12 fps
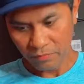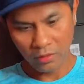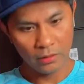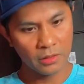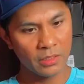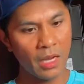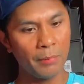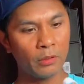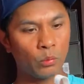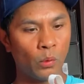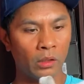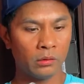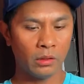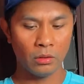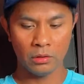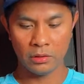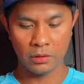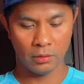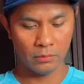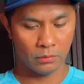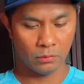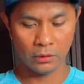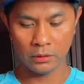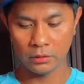summit white, they call it summit
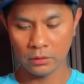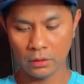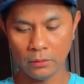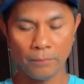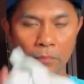white. So